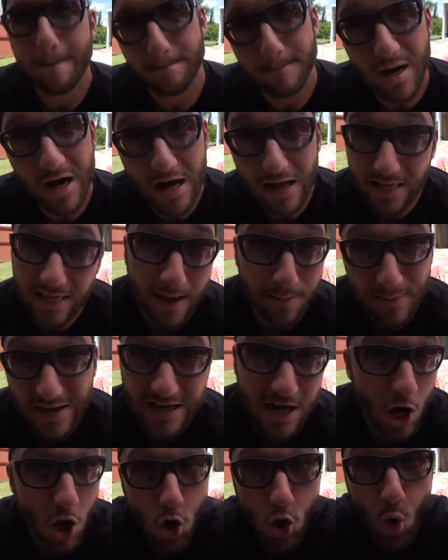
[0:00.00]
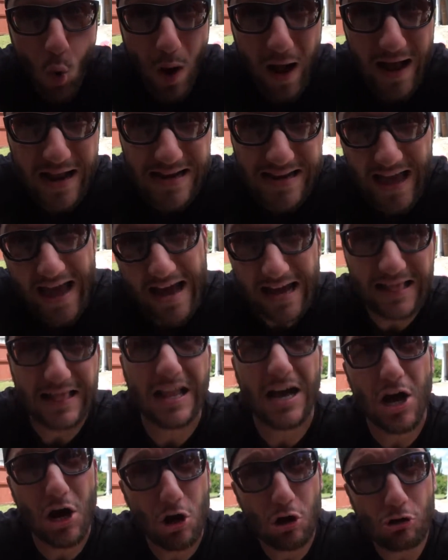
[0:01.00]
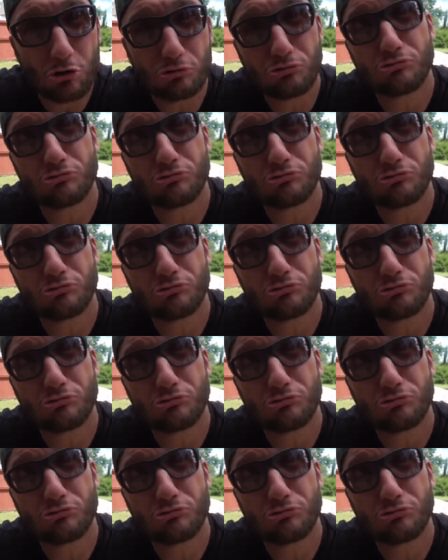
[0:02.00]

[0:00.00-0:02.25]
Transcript: But let me know down low.